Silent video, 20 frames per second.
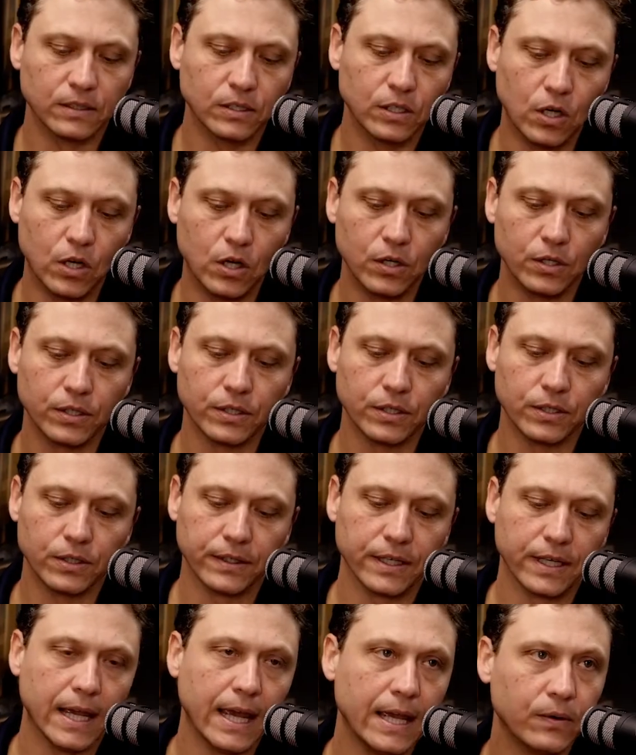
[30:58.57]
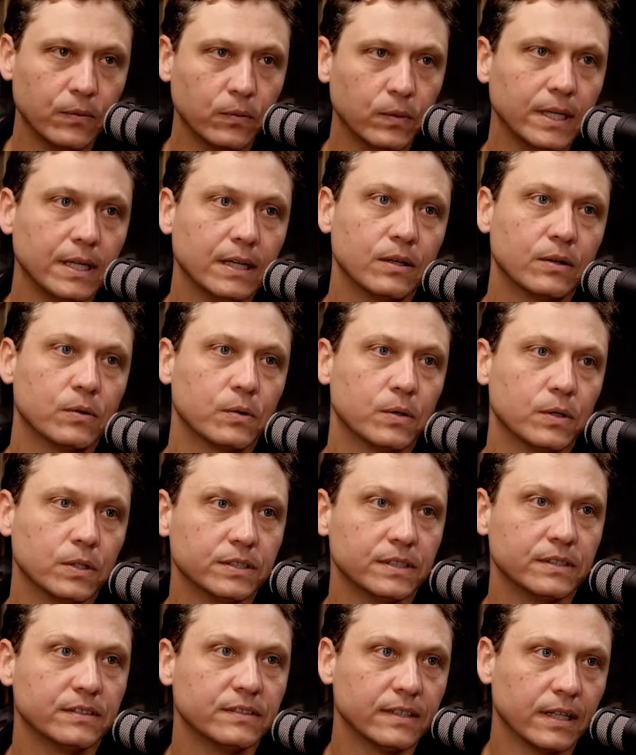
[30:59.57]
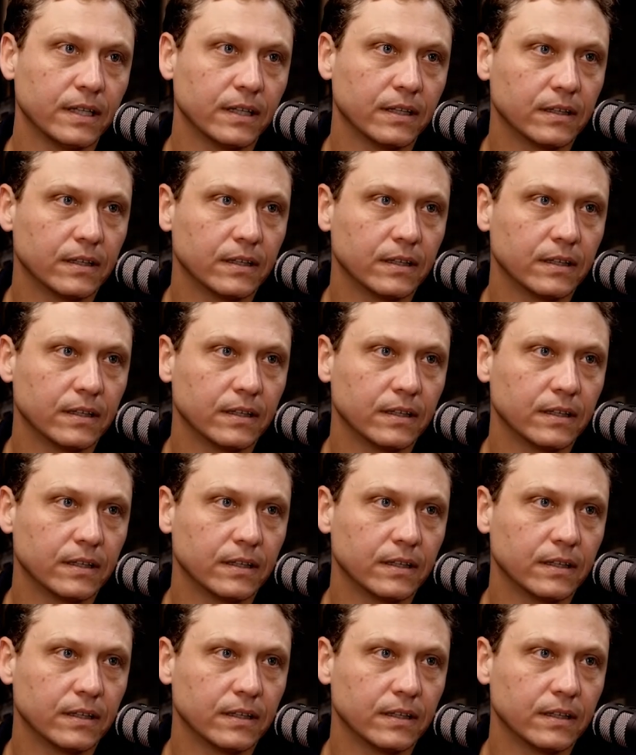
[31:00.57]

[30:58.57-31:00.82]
longer, the 8-week course instead of the